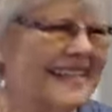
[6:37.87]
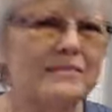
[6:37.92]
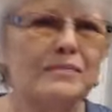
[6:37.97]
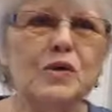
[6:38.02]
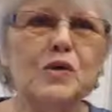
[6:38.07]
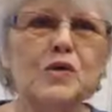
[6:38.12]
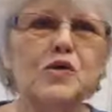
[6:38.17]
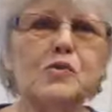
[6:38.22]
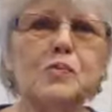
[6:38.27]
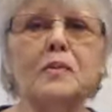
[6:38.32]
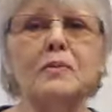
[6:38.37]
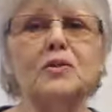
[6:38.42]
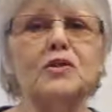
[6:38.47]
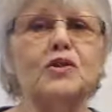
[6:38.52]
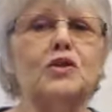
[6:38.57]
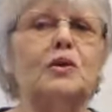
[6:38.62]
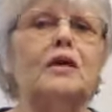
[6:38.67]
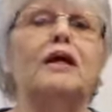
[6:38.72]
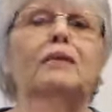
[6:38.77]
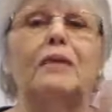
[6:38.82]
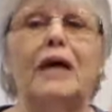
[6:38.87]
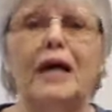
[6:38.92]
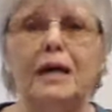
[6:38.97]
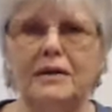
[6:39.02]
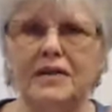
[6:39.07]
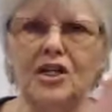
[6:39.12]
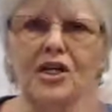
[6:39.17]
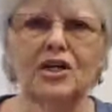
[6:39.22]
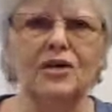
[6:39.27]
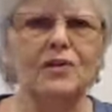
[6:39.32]
Most people do
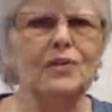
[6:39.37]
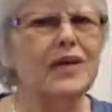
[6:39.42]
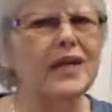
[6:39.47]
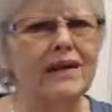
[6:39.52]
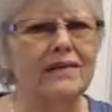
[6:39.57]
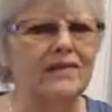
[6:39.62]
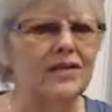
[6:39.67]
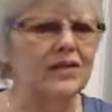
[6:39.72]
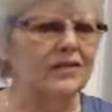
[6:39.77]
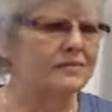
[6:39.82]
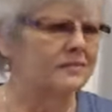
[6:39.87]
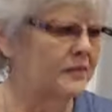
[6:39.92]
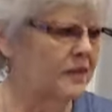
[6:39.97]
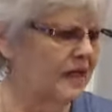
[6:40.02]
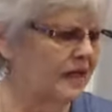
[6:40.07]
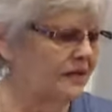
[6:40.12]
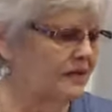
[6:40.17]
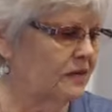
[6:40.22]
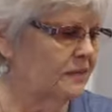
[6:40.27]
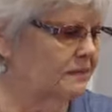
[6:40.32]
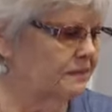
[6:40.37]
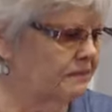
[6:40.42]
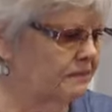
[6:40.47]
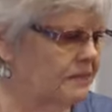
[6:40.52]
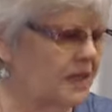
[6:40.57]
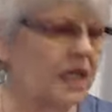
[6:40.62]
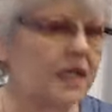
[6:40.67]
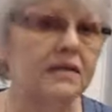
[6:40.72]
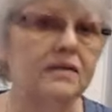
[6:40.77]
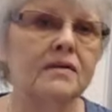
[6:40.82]
anyway. You know, whatever, whatever.
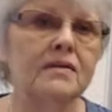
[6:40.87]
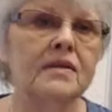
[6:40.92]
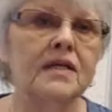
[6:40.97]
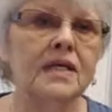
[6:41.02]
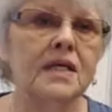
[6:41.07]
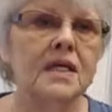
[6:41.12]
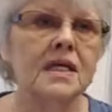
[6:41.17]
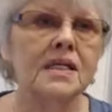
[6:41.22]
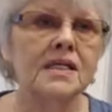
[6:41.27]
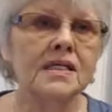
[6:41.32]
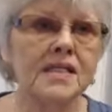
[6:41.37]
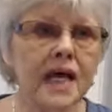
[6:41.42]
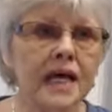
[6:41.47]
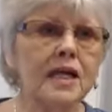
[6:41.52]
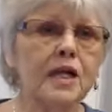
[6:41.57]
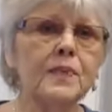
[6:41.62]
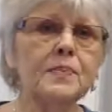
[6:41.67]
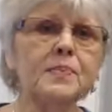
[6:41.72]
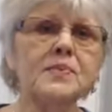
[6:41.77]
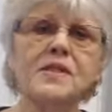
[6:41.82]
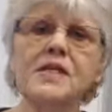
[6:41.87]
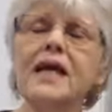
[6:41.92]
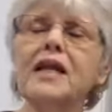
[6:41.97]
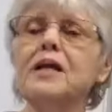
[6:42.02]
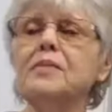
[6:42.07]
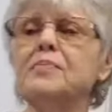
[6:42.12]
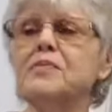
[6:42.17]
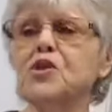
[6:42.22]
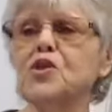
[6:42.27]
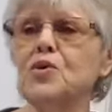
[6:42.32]
But sign up, sign
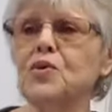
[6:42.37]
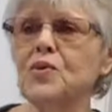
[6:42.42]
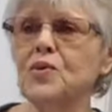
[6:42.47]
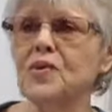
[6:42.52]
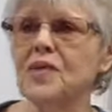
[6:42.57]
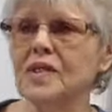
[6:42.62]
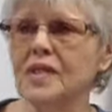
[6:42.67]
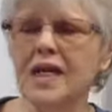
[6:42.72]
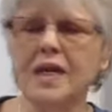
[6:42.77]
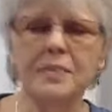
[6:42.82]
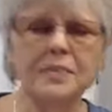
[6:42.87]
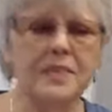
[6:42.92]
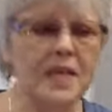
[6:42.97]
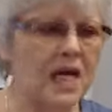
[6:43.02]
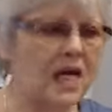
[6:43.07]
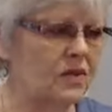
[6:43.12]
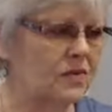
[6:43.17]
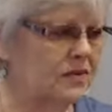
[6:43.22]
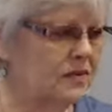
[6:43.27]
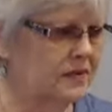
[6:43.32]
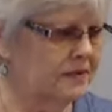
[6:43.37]
up soon. Sign up now.